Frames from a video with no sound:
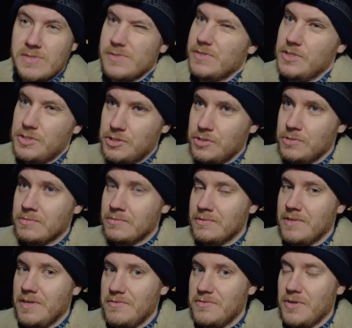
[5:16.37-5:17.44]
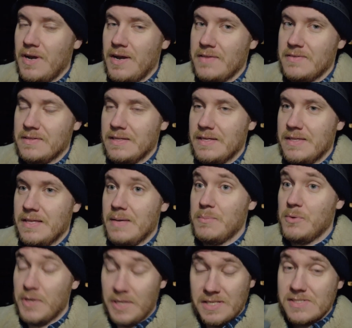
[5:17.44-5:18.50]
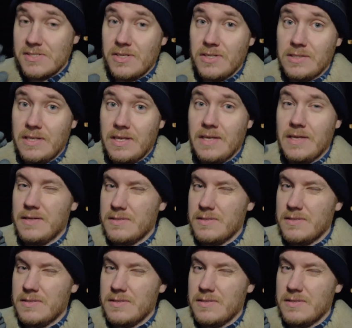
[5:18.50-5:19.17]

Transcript: so it shouldn't have done anything like that, but it certainly